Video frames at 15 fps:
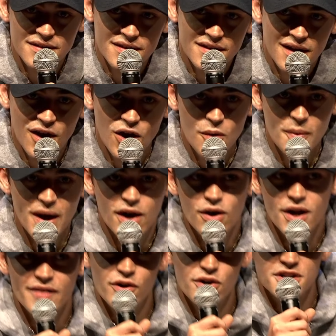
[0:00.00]
Oh my God,
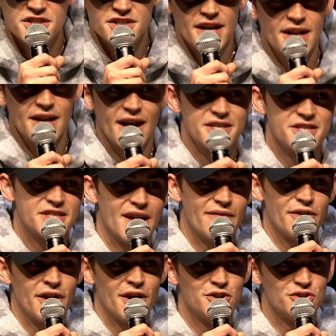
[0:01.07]
I've only said it like
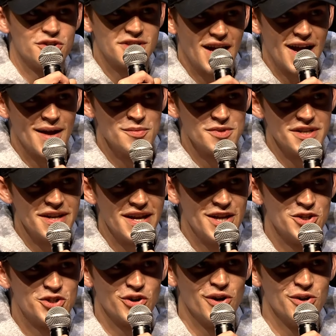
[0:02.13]
700 times in
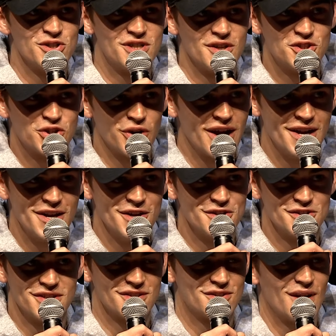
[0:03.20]
intros to trailers,
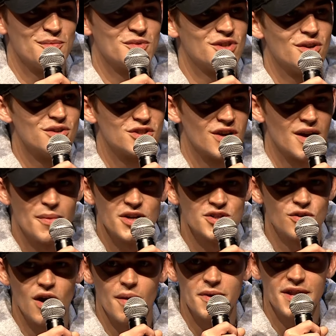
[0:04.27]
and so I'm so sorry, but it's got
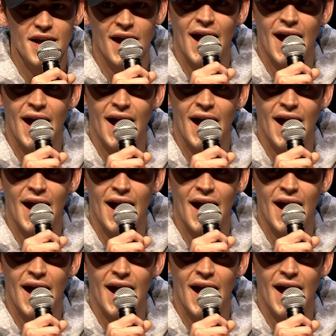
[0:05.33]
to be that.